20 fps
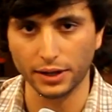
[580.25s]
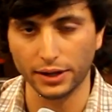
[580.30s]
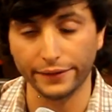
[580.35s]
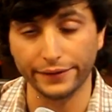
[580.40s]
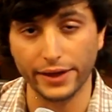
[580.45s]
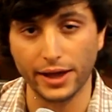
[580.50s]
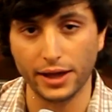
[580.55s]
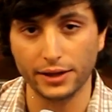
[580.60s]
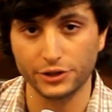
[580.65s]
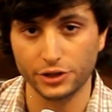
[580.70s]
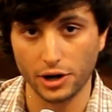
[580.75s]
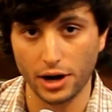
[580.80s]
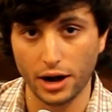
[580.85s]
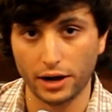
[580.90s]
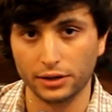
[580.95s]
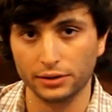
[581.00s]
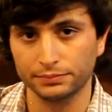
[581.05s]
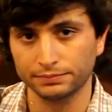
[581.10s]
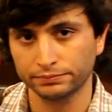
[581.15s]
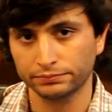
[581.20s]
on that
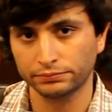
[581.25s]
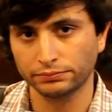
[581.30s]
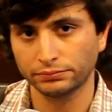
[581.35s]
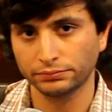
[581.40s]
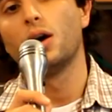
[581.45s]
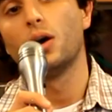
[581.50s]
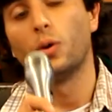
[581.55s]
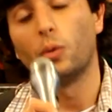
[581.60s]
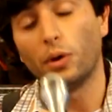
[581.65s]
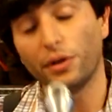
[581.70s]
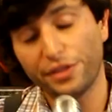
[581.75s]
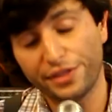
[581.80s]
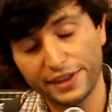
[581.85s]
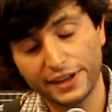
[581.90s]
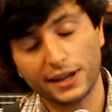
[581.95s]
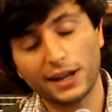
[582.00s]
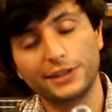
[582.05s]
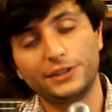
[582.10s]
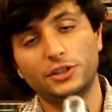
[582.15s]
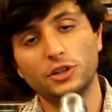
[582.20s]
track. One
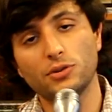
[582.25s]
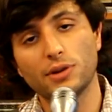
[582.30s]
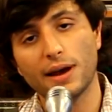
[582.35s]
thing I do